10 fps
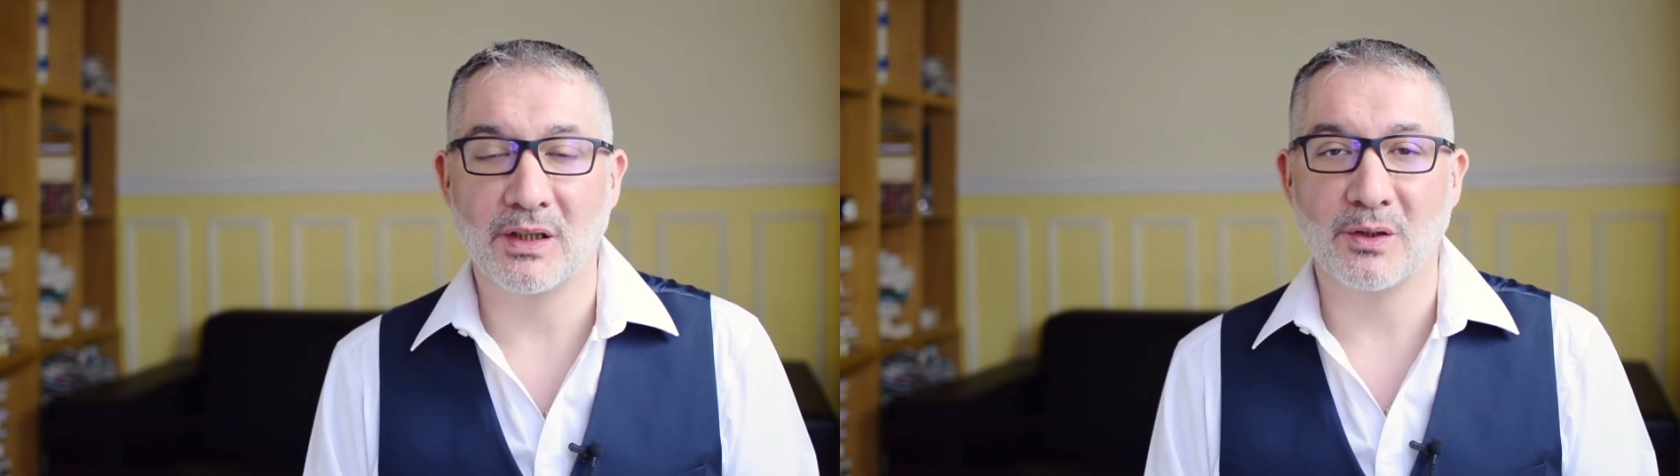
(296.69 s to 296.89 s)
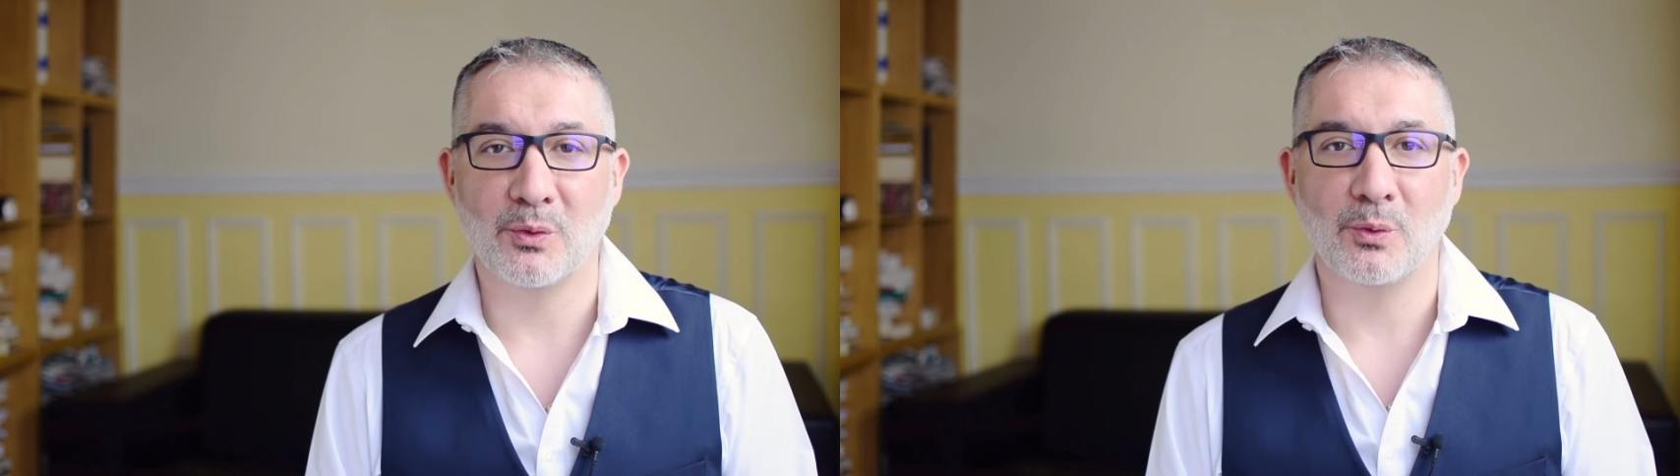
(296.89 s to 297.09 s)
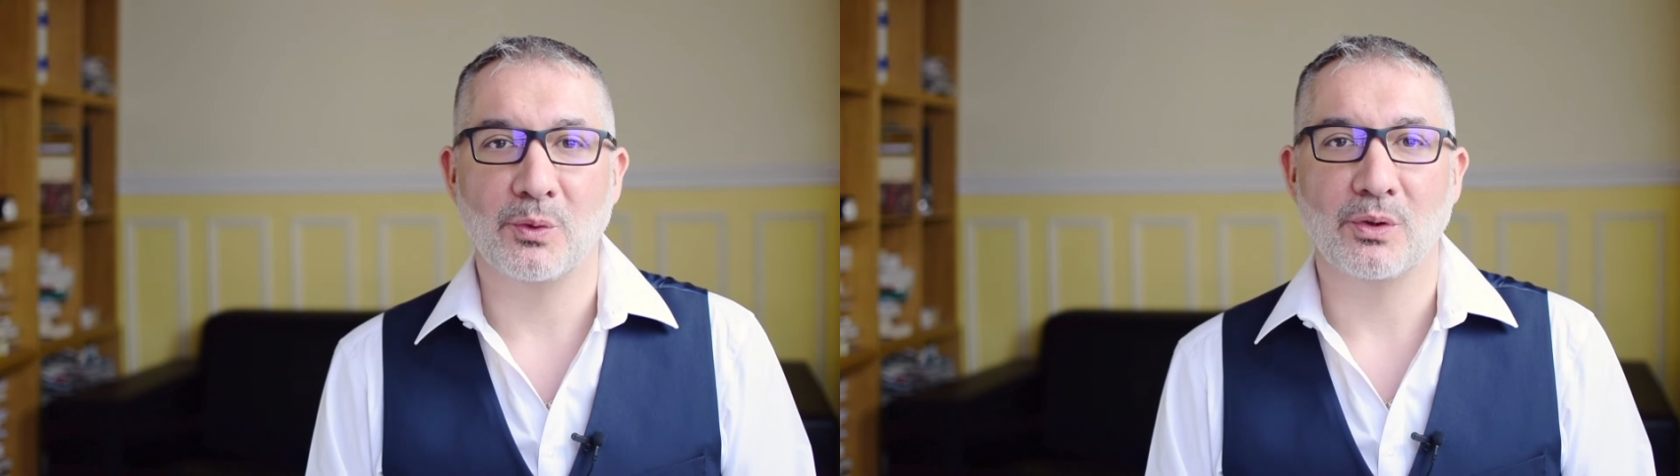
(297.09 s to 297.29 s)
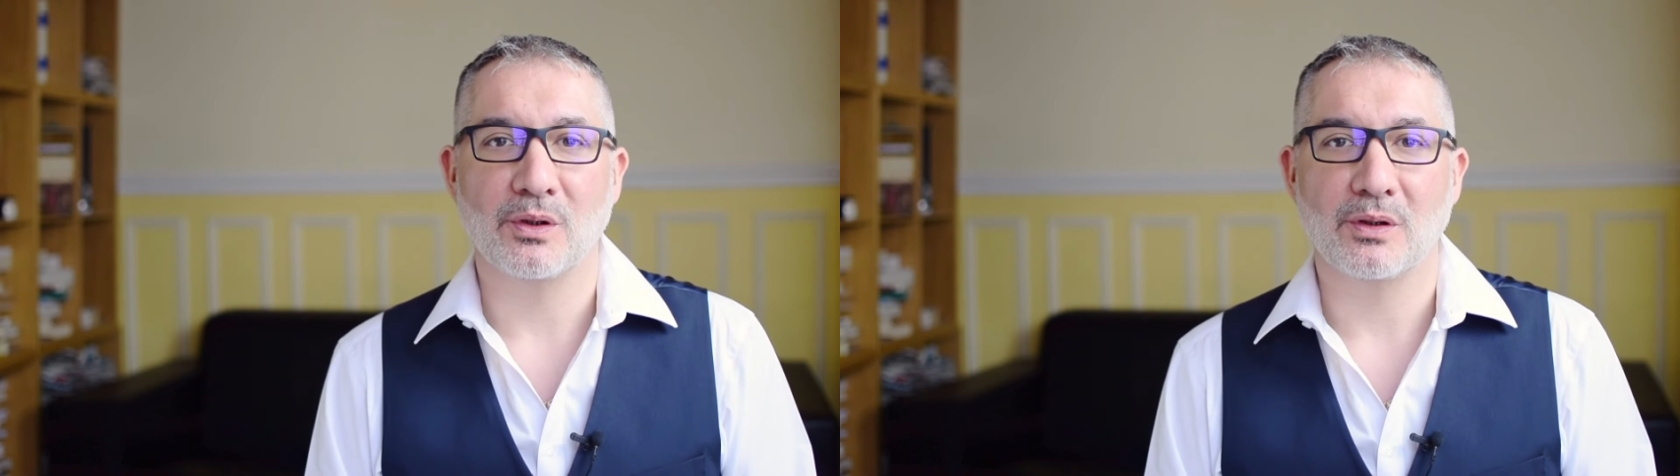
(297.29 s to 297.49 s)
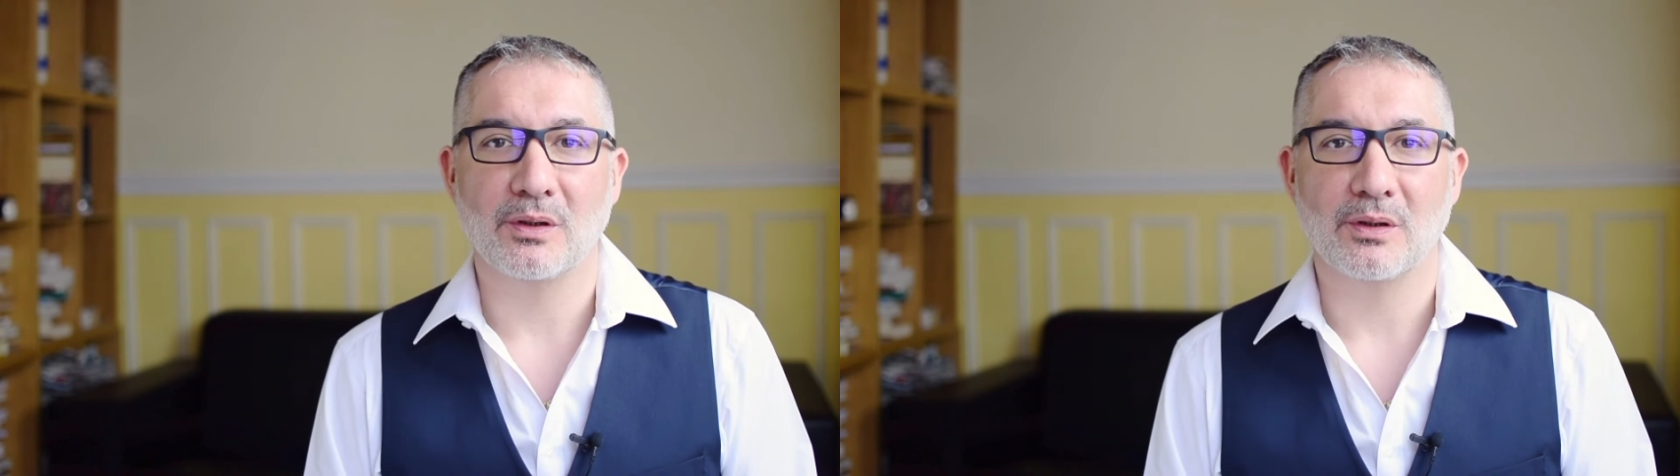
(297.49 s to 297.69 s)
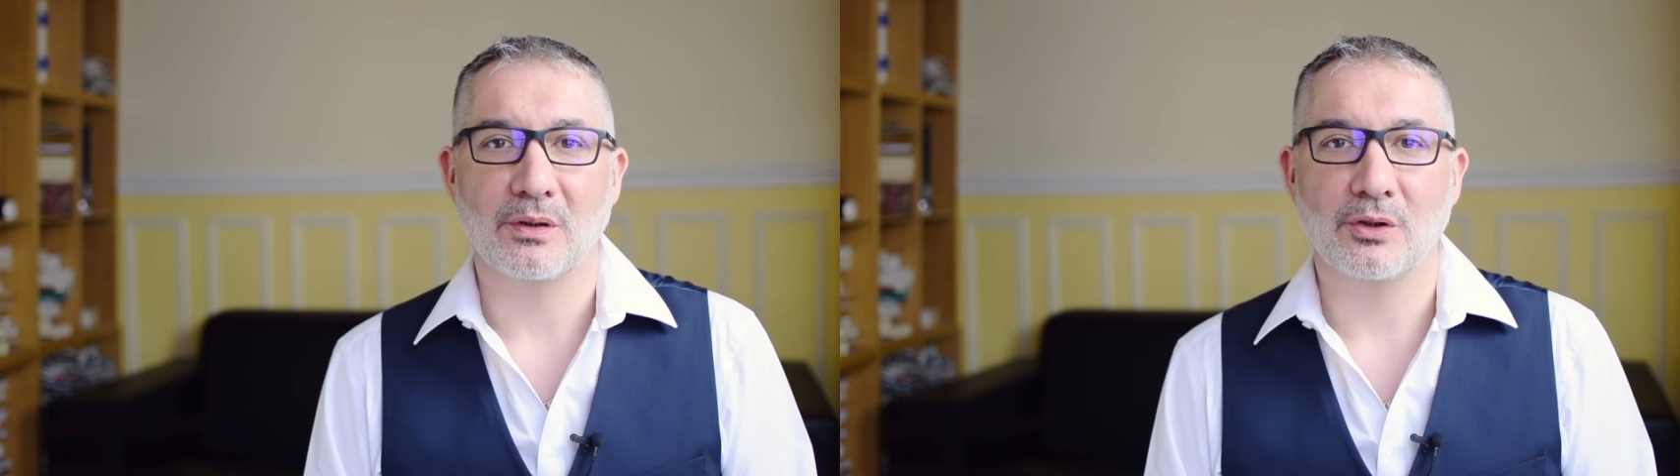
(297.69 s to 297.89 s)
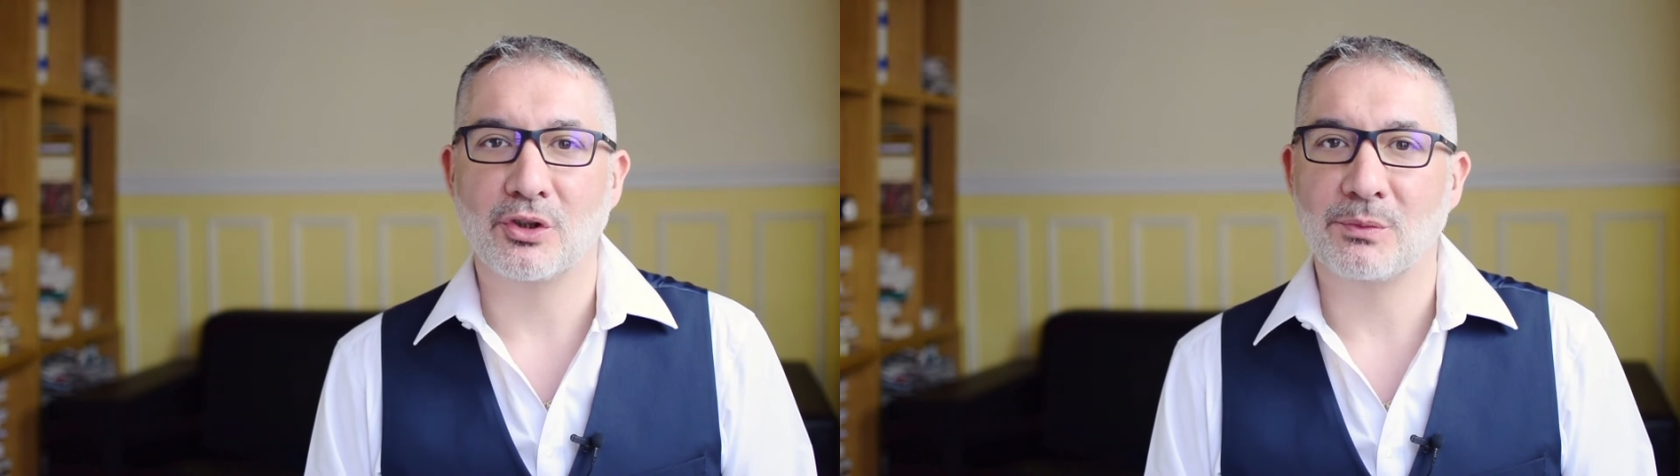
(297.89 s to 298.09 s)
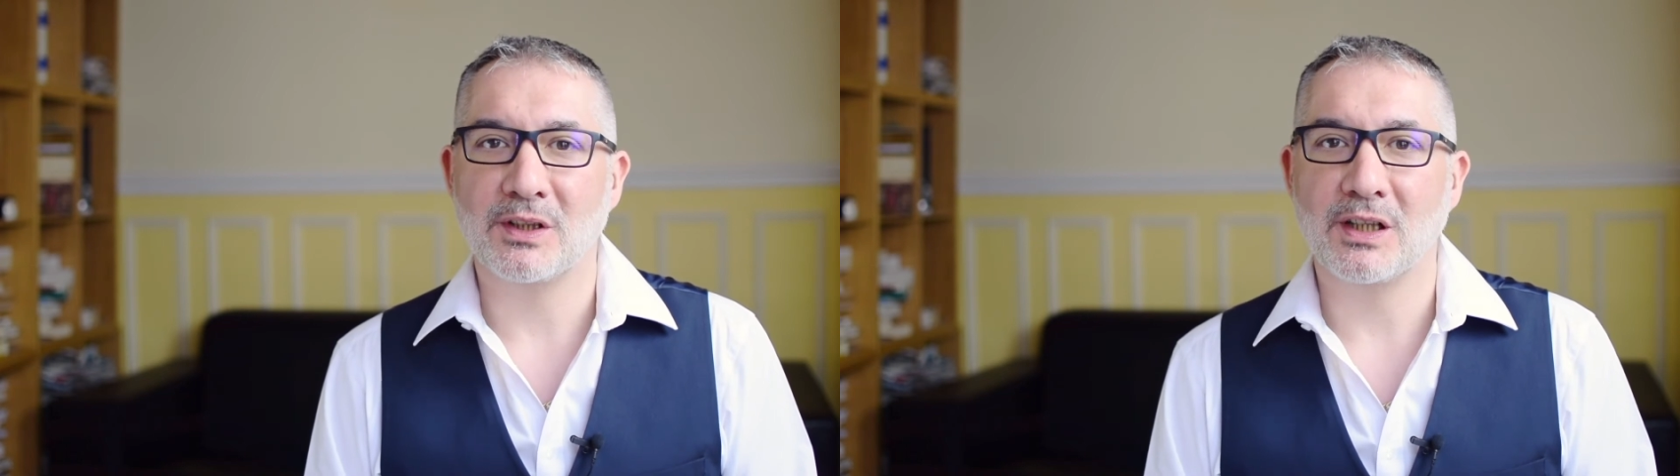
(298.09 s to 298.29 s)
all at once what I
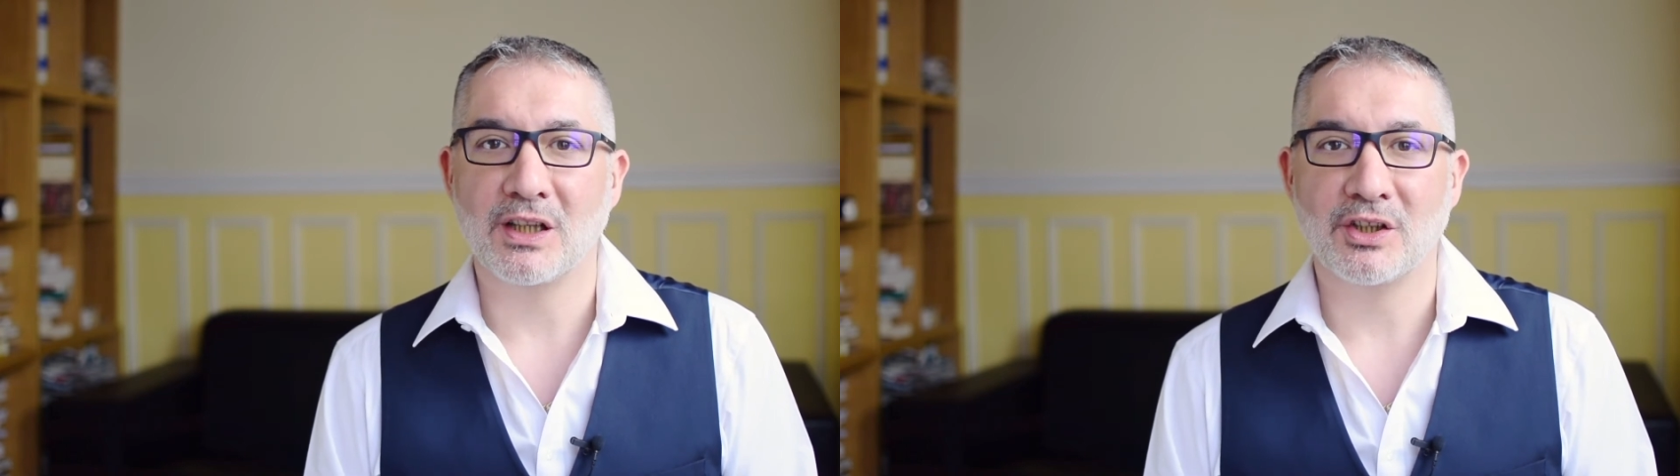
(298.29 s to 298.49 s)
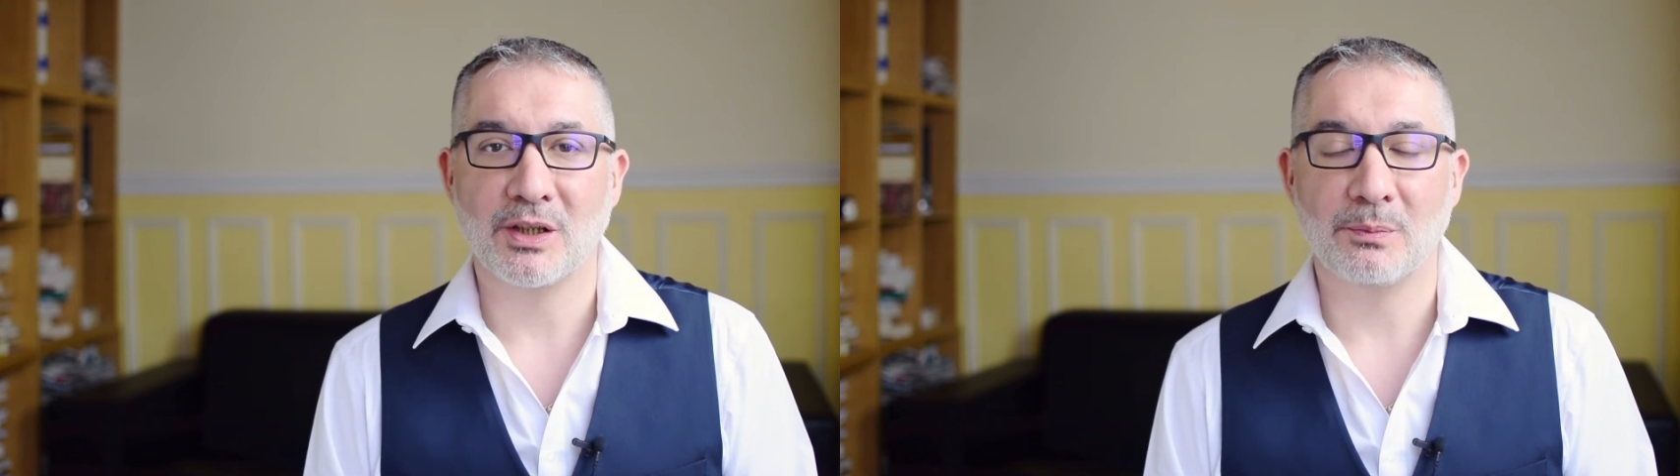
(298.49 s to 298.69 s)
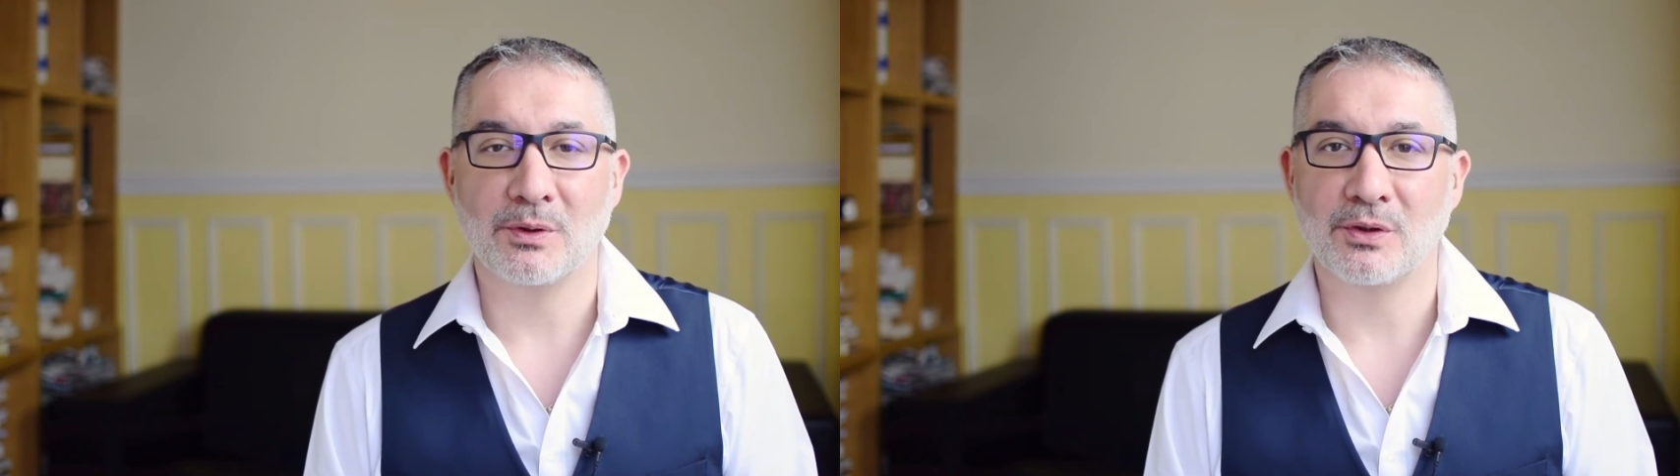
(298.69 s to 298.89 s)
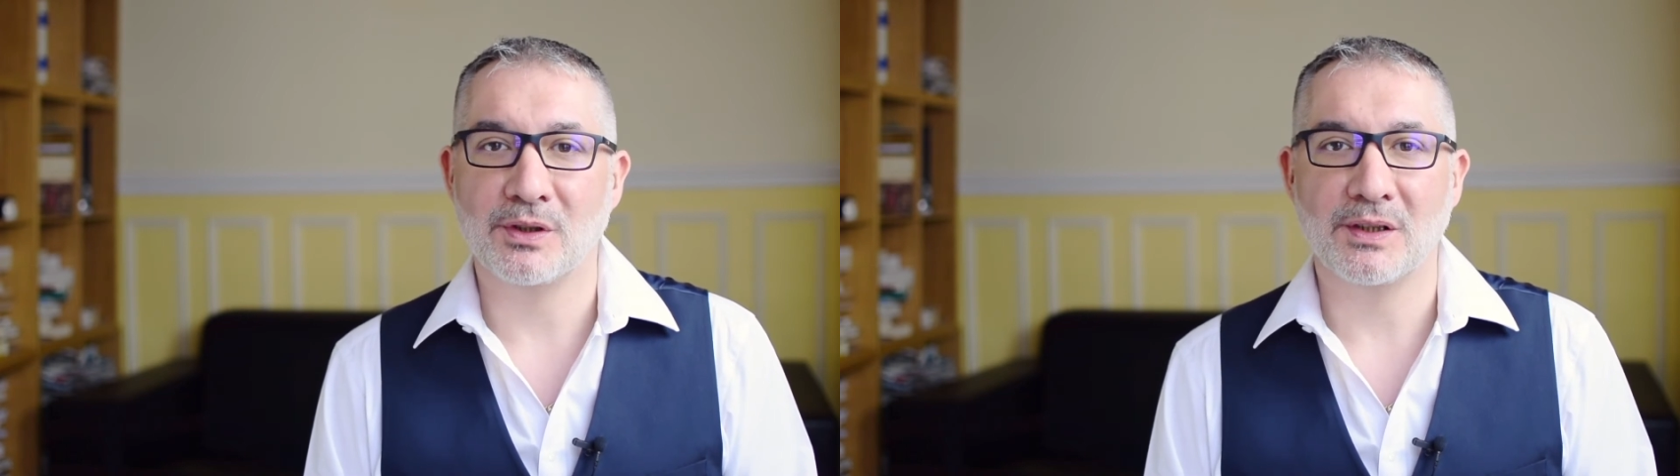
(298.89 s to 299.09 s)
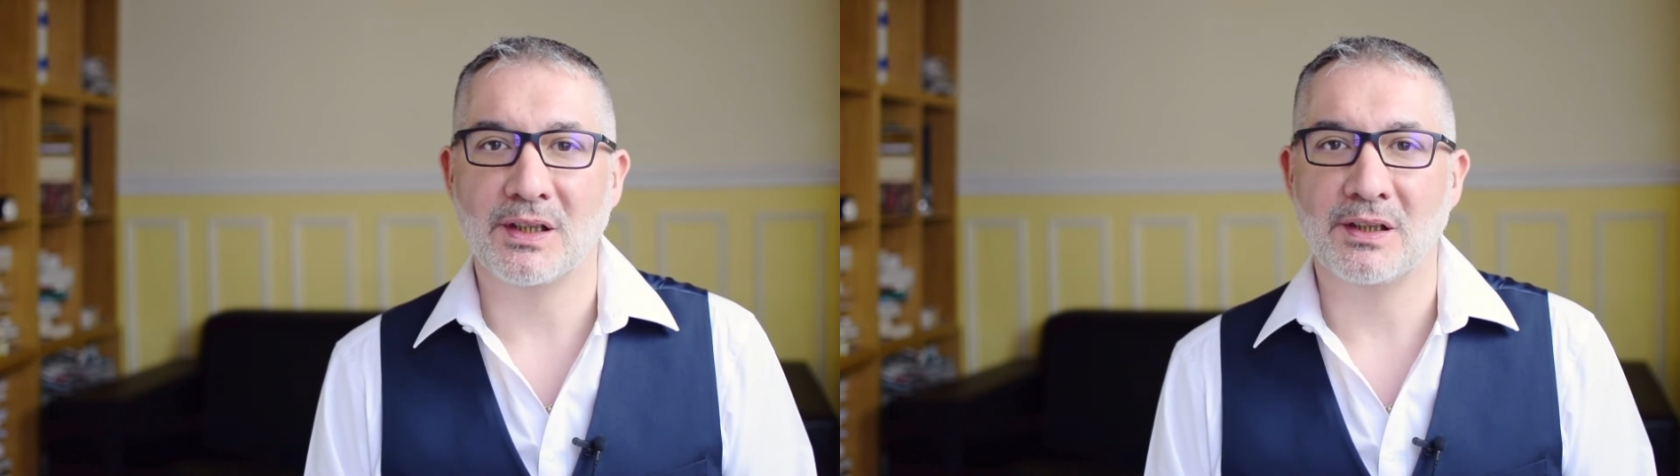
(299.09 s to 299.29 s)
had been hiding for years.